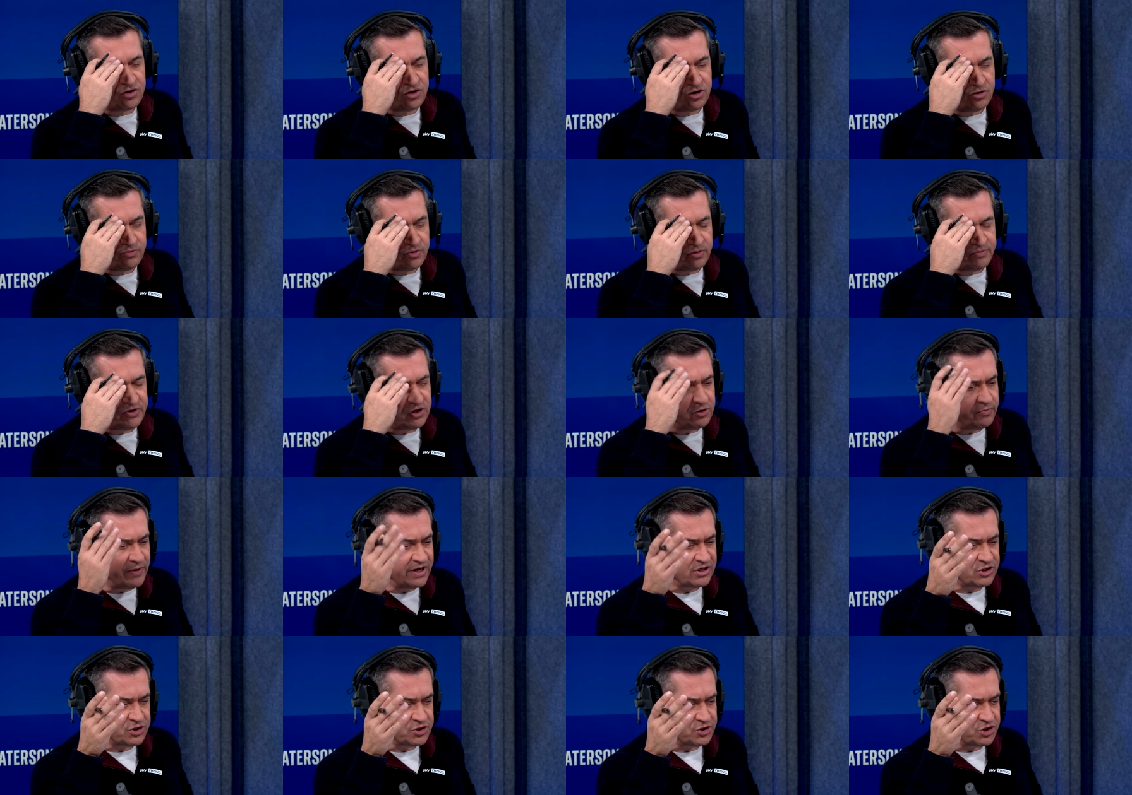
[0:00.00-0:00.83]
you, I mean, you
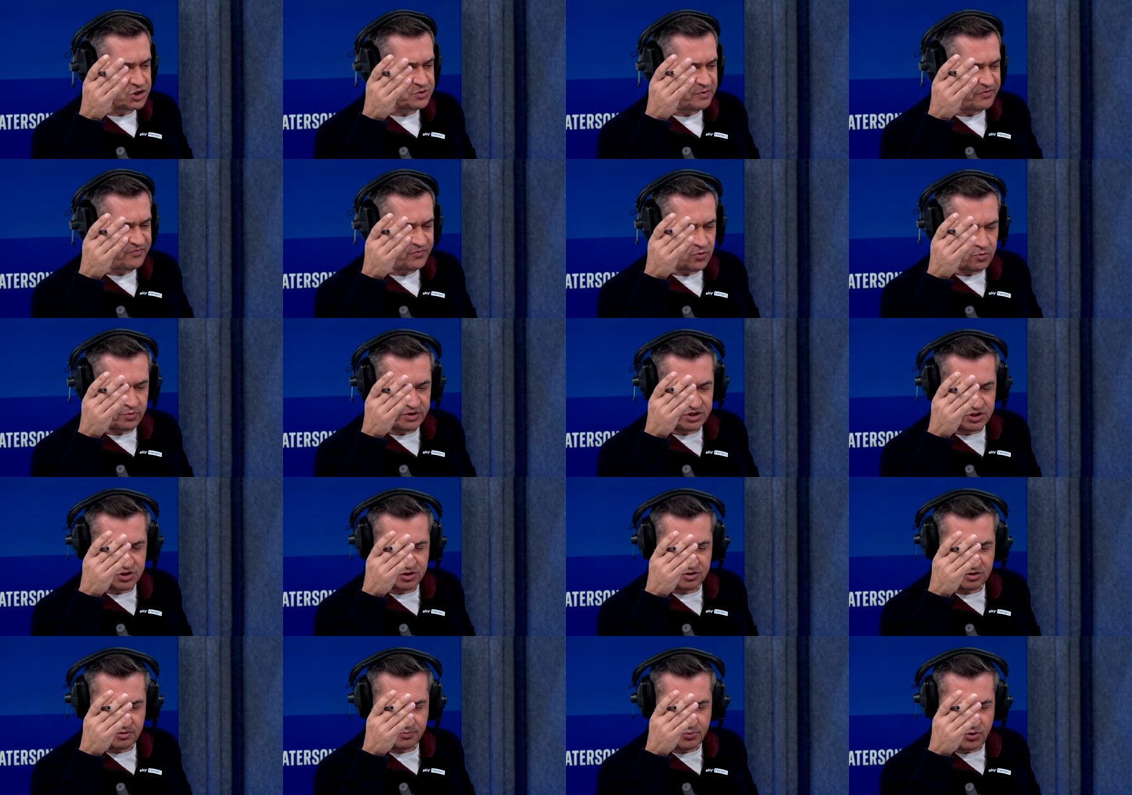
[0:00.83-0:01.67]
mentioned just before we
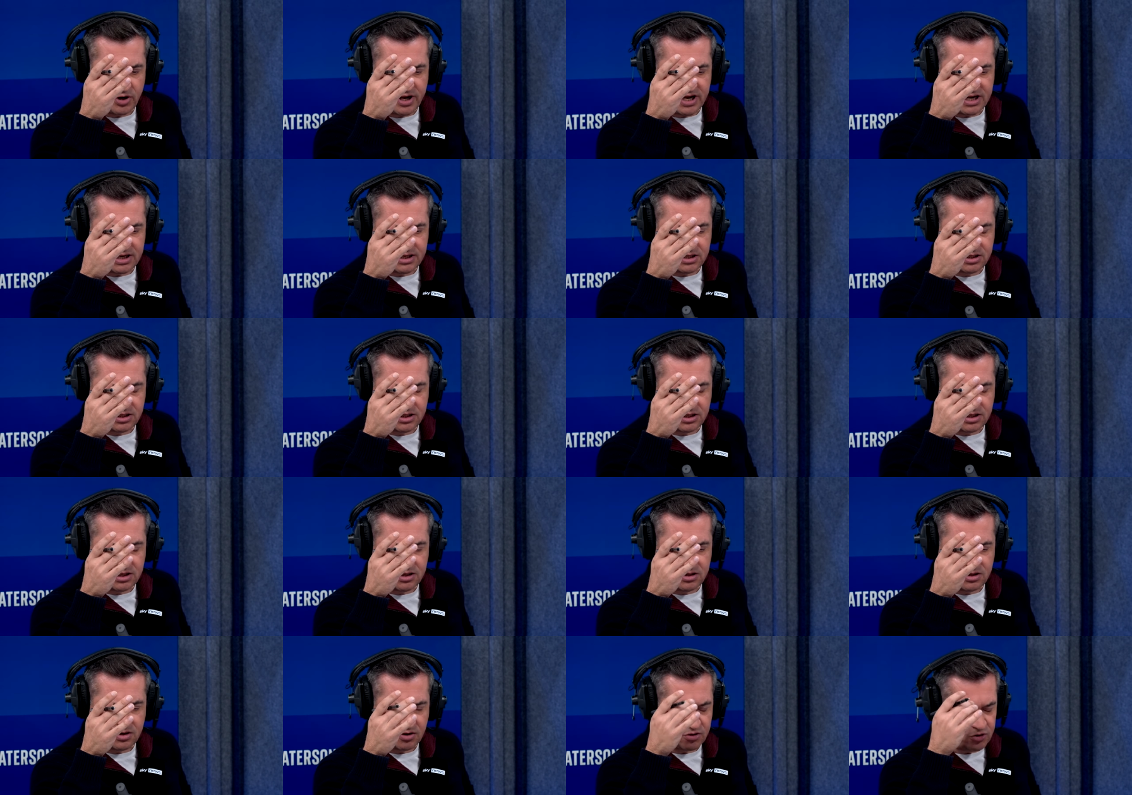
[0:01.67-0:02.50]
took the break.
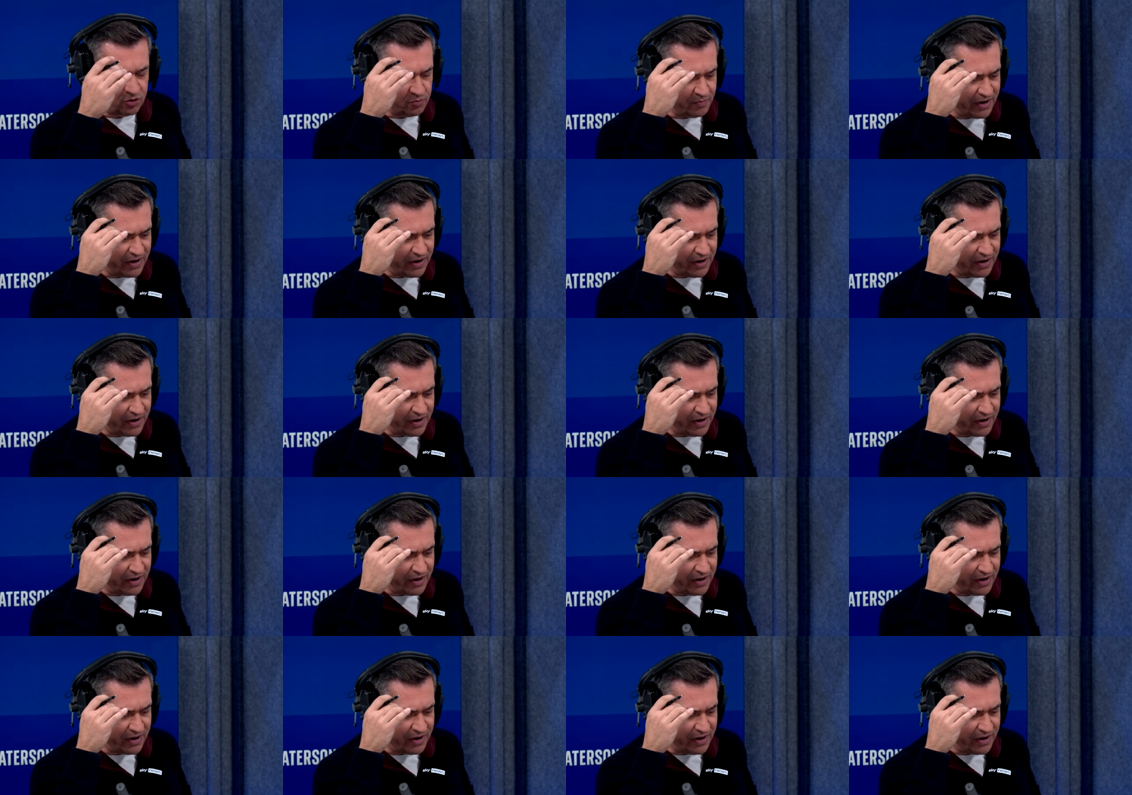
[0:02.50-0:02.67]
You know, you